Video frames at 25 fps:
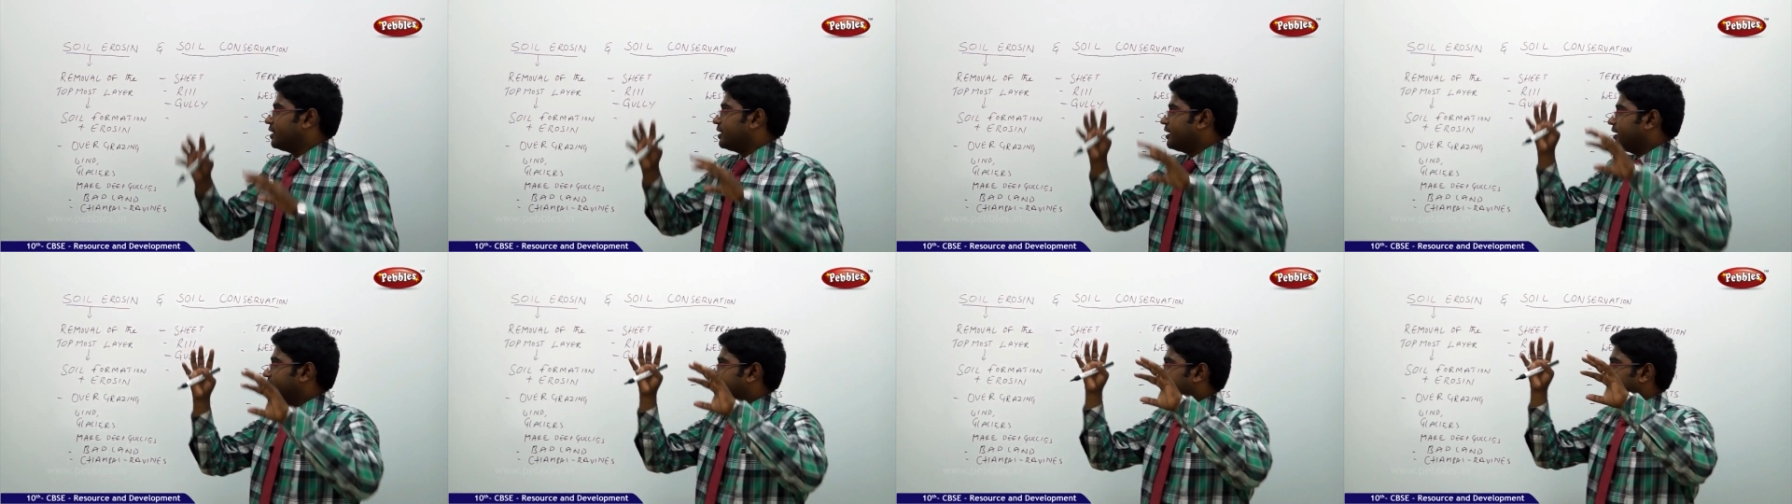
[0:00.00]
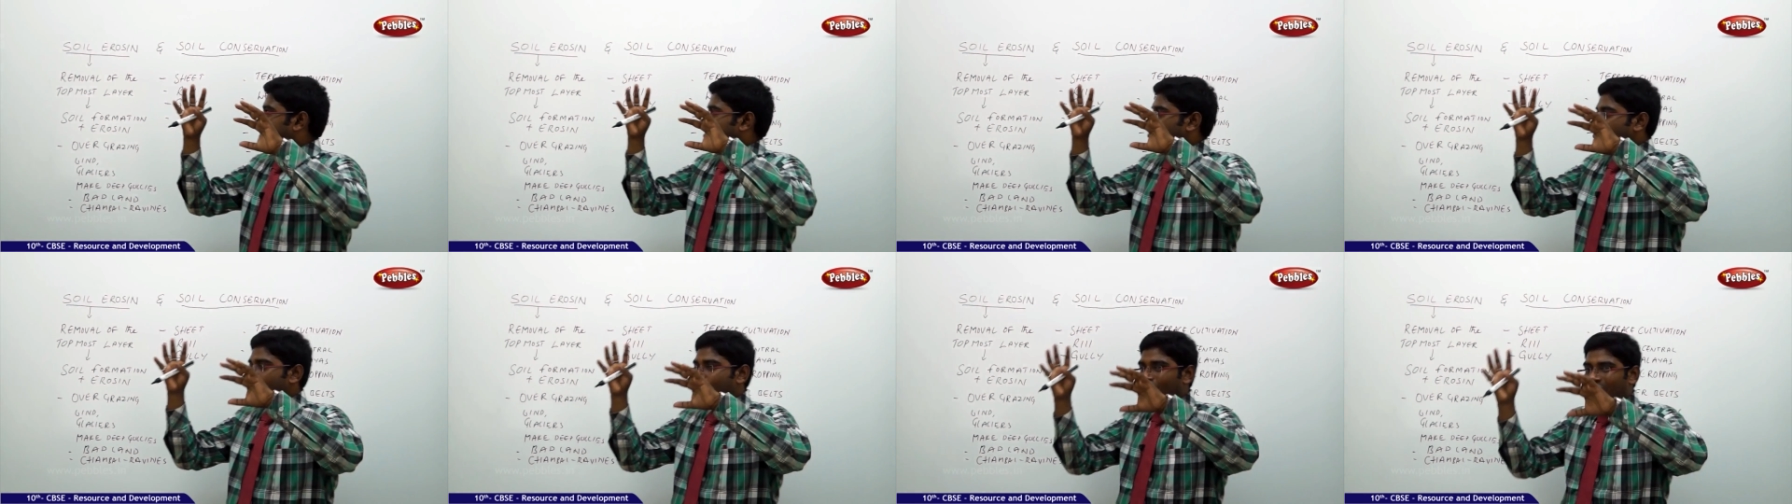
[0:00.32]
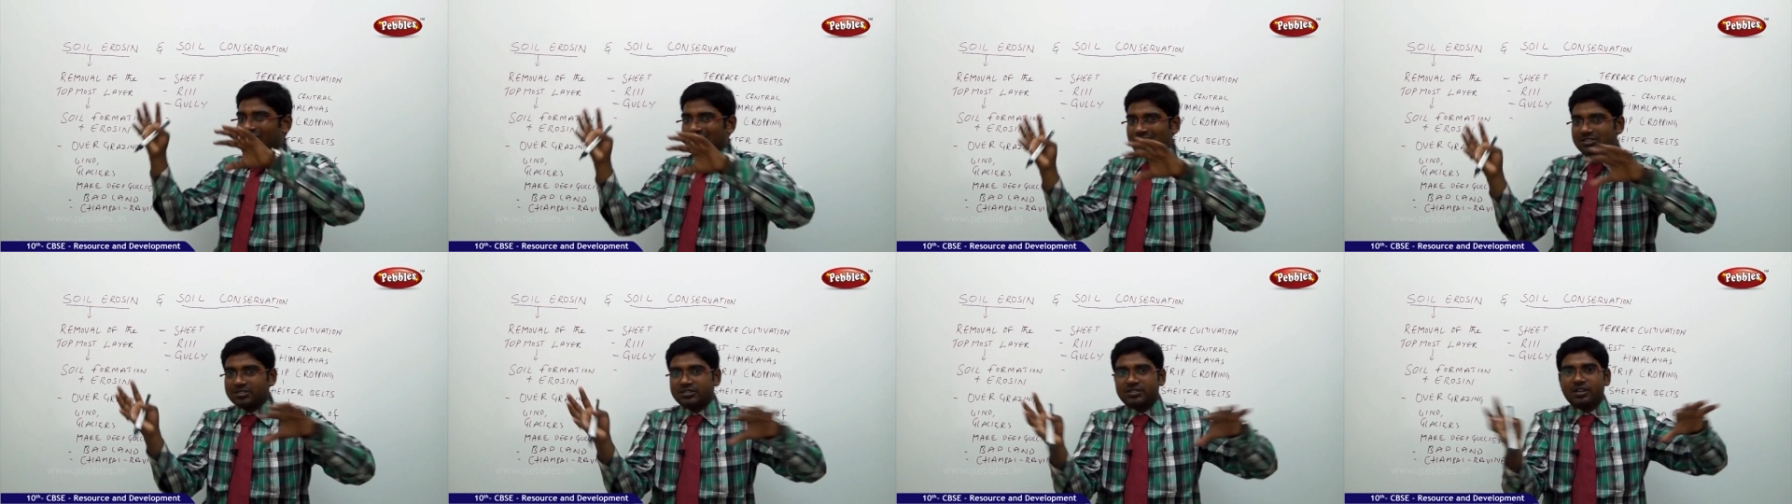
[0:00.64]
getting
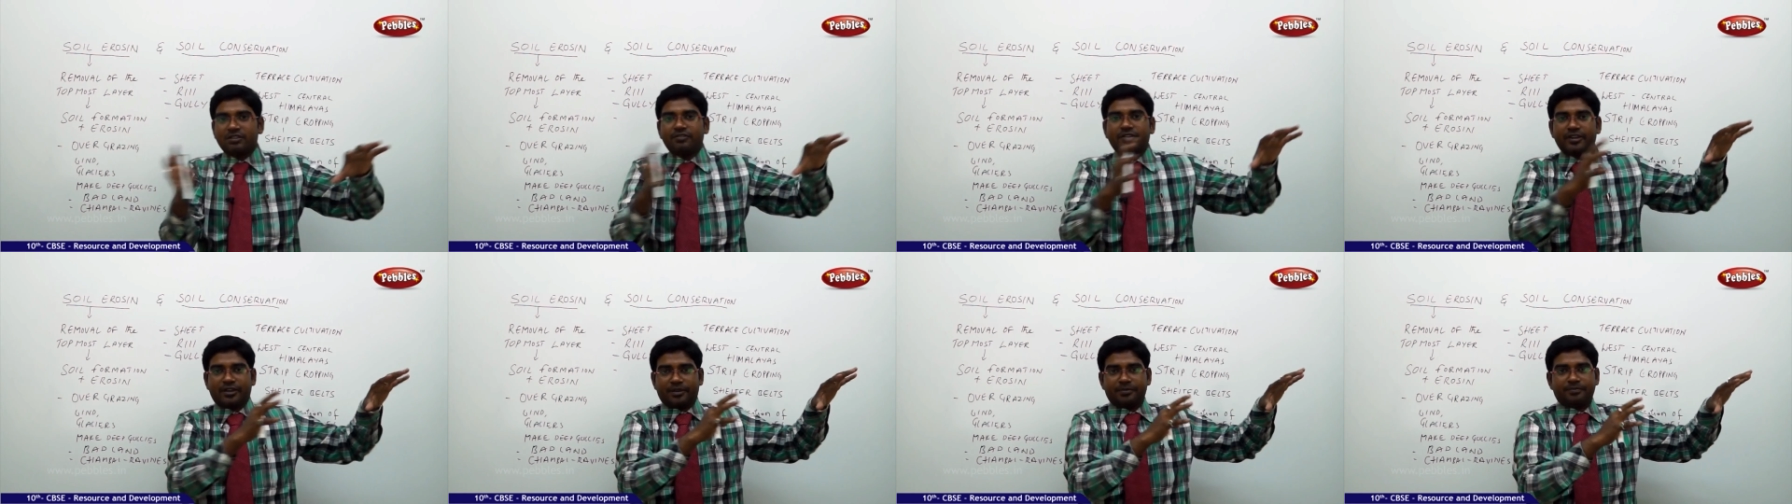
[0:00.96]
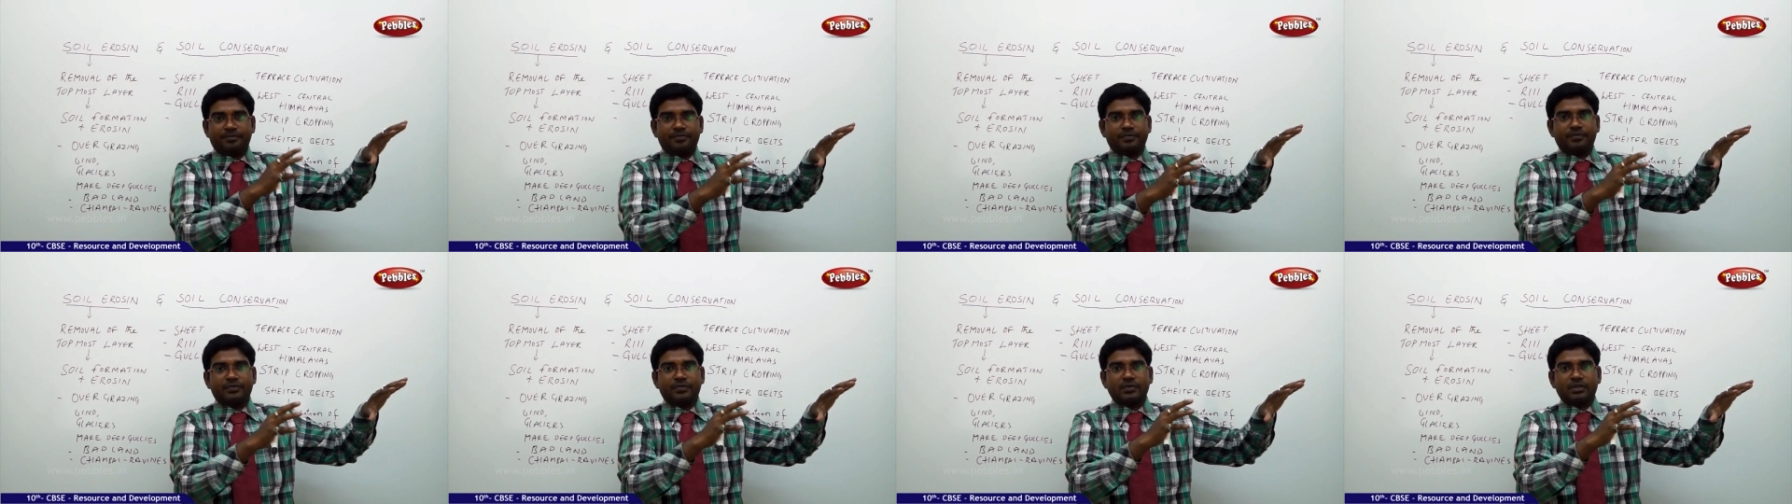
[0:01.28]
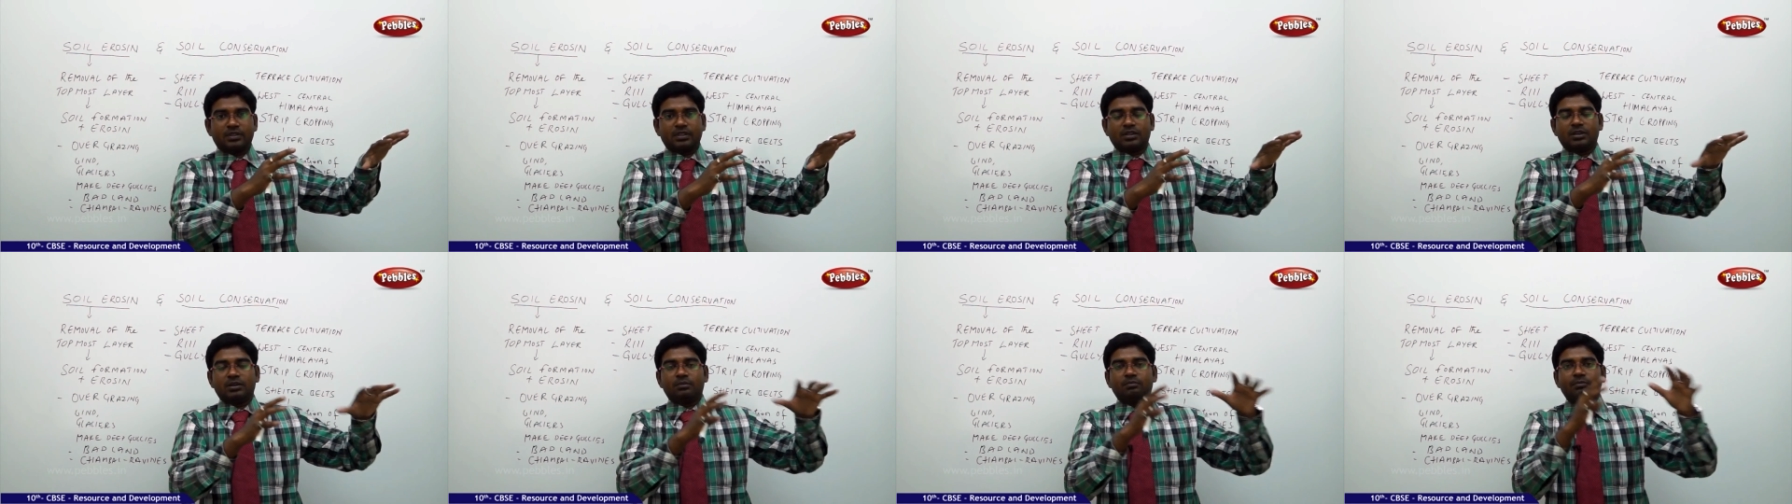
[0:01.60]
washed away
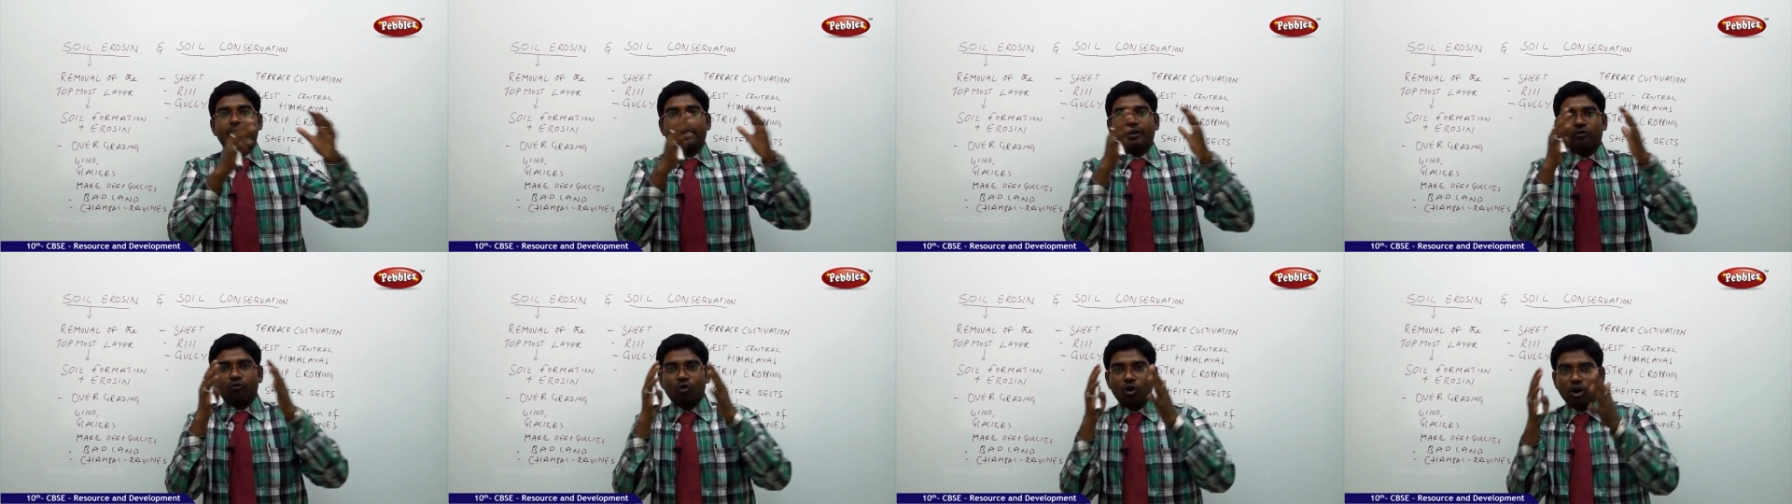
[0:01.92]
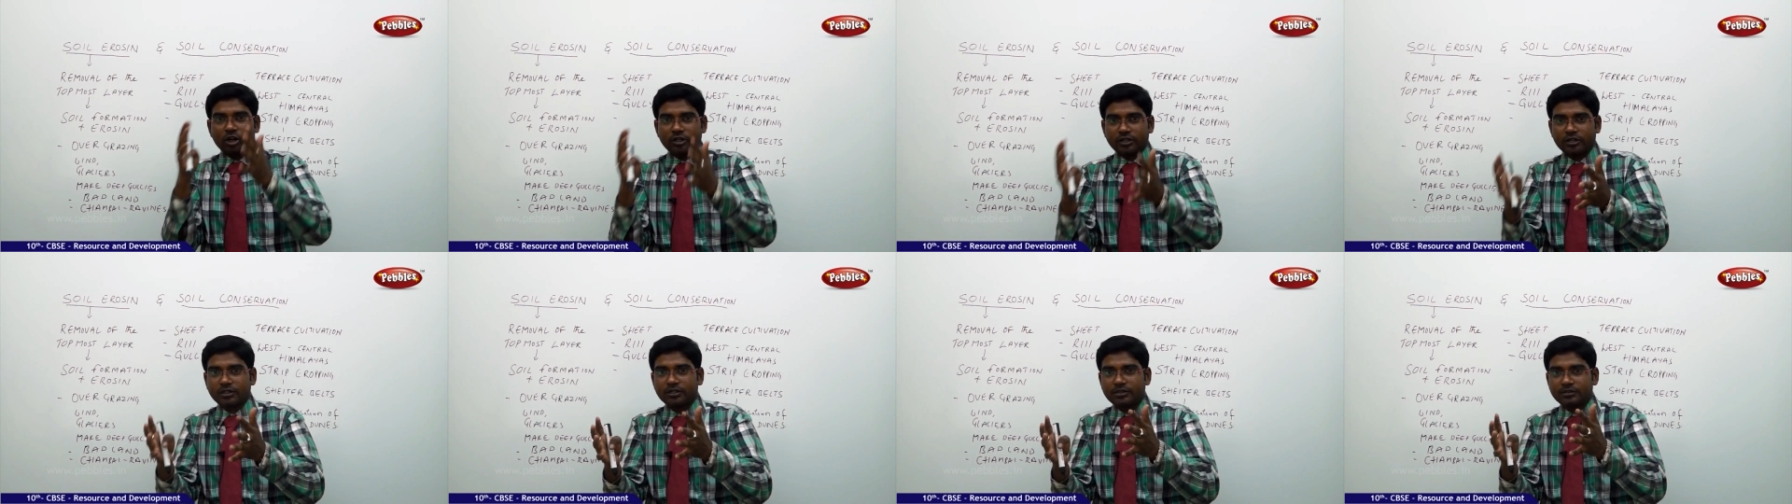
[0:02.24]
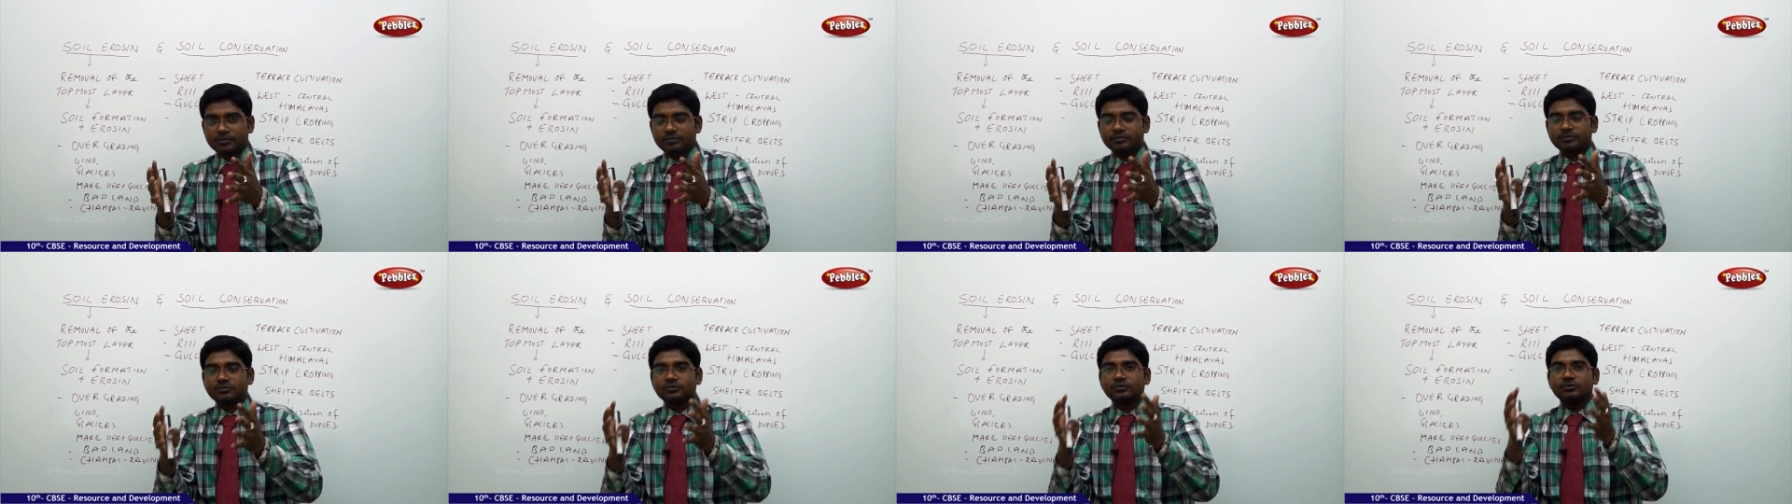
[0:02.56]
by water,